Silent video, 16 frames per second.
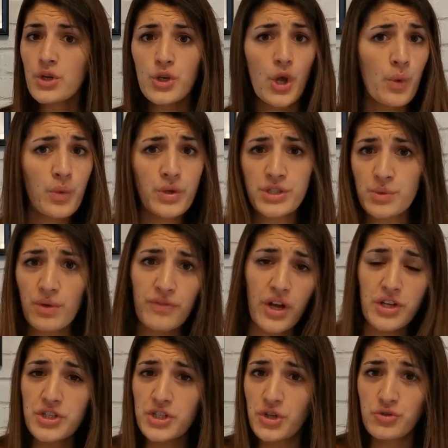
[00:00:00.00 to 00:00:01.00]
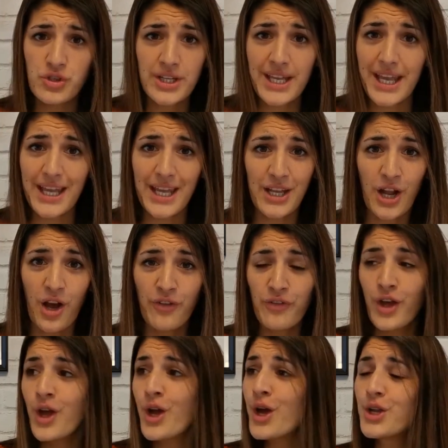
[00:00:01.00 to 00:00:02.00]
No wonder we've got children kicking
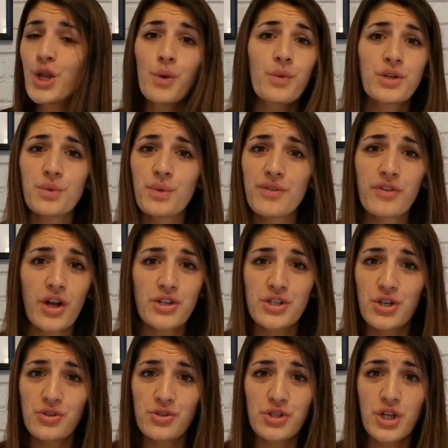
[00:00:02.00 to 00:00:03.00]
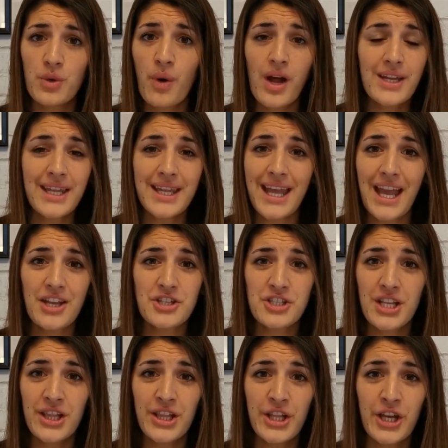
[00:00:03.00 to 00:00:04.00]
off. No wonder we've got children who aren't
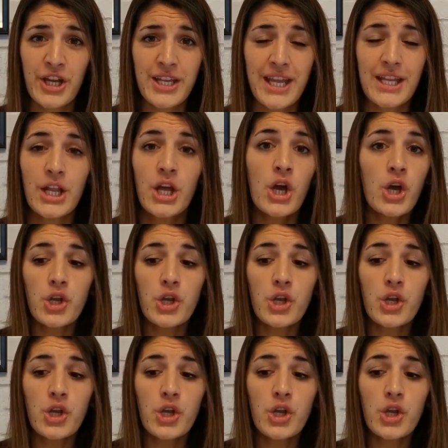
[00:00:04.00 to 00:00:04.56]
engaged in learning.